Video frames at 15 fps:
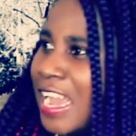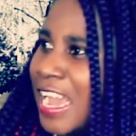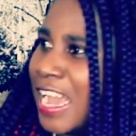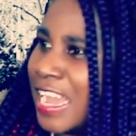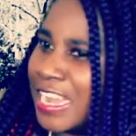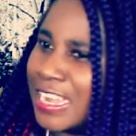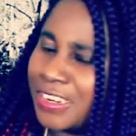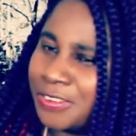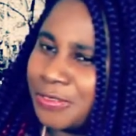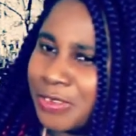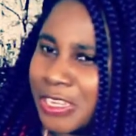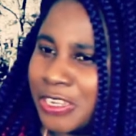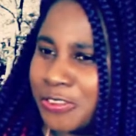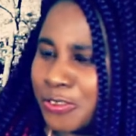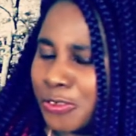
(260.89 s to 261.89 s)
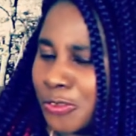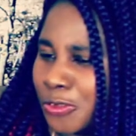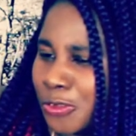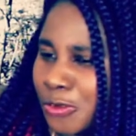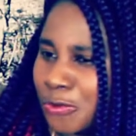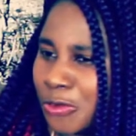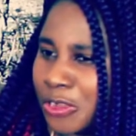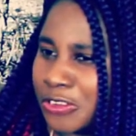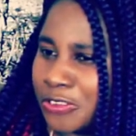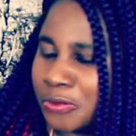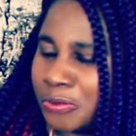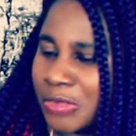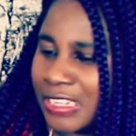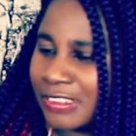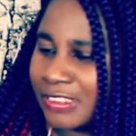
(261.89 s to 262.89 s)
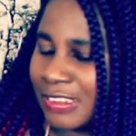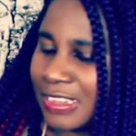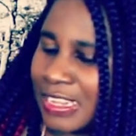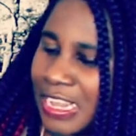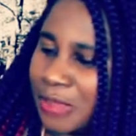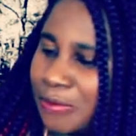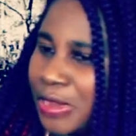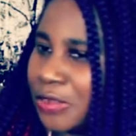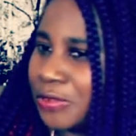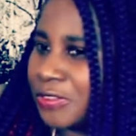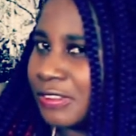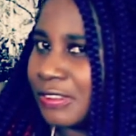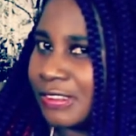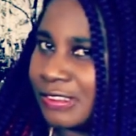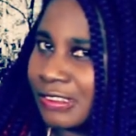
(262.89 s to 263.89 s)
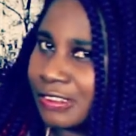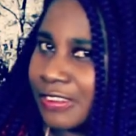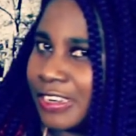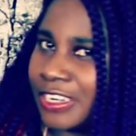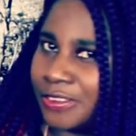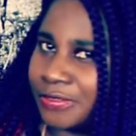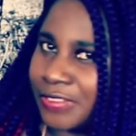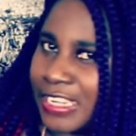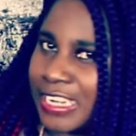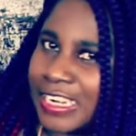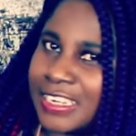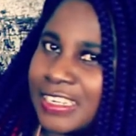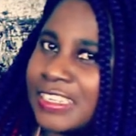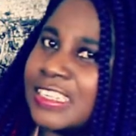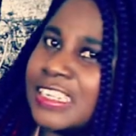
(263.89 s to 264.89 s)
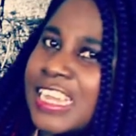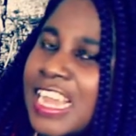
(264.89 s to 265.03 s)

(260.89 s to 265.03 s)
And we got to meet about 3 of them,